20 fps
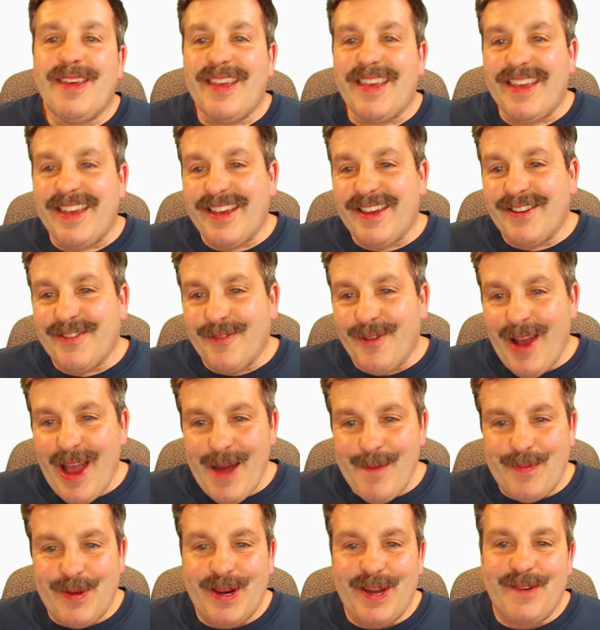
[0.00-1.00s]
In
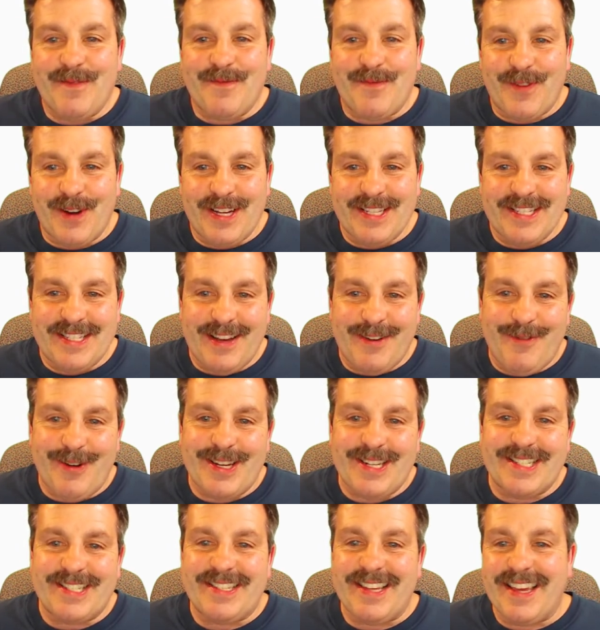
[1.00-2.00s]
wrapping up, friends, I
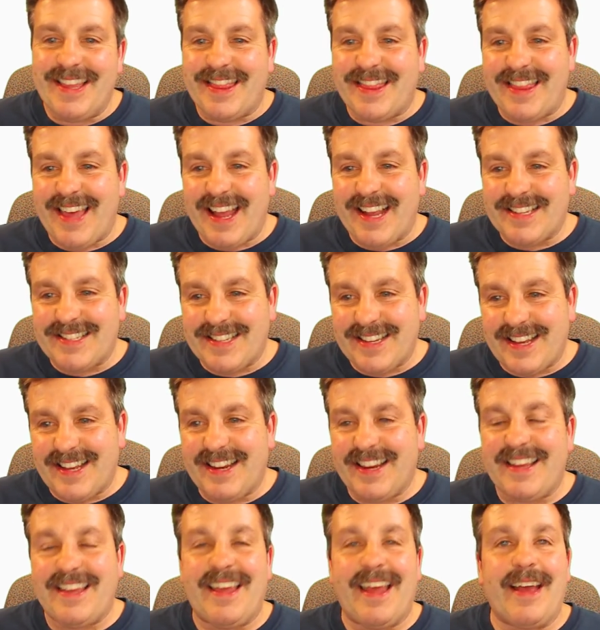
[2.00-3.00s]
want to say thanks
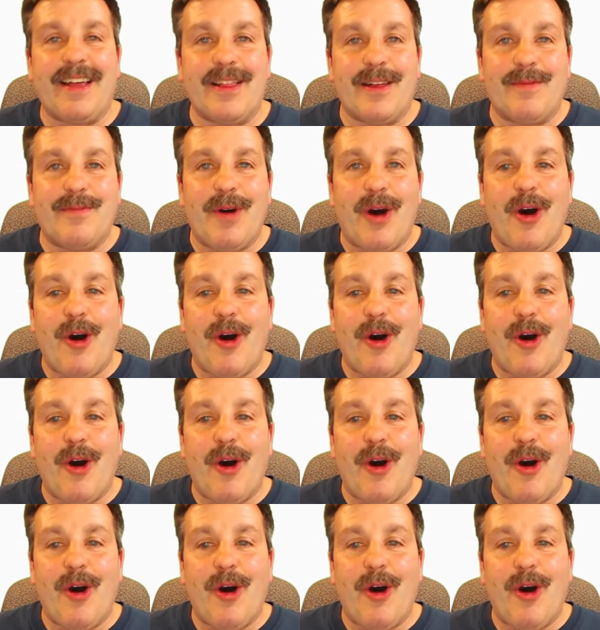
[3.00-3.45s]
again to Caleb.